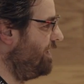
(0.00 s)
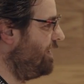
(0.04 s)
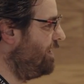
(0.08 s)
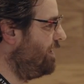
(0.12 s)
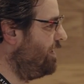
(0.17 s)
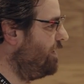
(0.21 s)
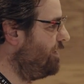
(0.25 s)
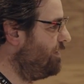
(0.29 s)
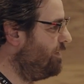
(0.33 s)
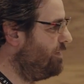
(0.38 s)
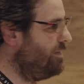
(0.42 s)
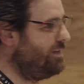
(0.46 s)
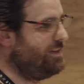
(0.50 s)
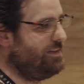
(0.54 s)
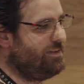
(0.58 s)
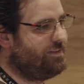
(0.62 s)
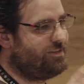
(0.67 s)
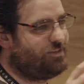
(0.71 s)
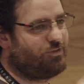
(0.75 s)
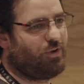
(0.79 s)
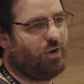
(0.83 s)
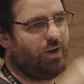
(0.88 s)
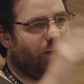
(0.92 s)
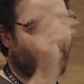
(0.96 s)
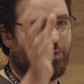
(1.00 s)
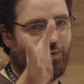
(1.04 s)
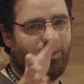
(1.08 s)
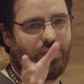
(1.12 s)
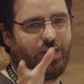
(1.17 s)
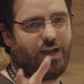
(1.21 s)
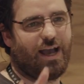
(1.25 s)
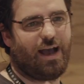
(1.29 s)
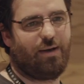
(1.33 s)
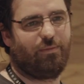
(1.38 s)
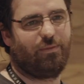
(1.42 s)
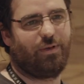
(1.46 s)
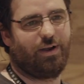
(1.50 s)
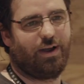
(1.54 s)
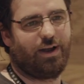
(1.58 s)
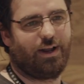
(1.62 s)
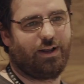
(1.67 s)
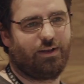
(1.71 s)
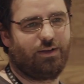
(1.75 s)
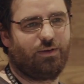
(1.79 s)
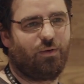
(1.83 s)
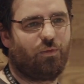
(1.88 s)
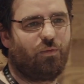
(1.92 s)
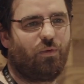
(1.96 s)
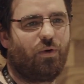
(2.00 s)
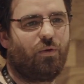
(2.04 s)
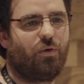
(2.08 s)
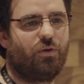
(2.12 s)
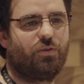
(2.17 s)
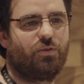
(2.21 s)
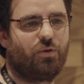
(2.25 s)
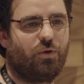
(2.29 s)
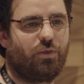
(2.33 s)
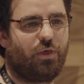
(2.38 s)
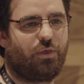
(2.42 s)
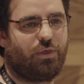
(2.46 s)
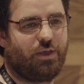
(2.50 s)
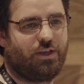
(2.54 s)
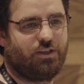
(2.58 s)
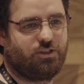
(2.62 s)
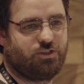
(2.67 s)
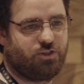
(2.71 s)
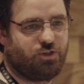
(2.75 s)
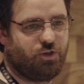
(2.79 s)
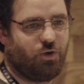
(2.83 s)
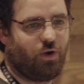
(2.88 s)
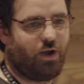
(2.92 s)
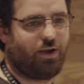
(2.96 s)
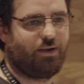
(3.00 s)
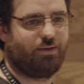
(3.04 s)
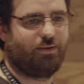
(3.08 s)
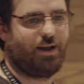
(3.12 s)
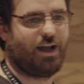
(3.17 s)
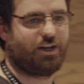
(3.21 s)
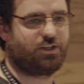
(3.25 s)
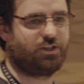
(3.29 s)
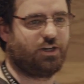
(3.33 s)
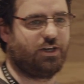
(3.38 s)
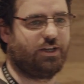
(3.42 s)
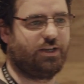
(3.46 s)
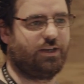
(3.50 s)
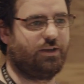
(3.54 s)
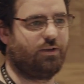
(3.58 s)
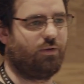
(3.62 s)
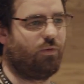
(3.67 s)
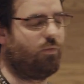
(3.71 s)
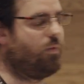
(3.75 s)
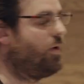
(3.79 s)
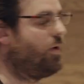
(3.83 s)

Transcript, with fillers: the string with a number. It won't do the things you are actually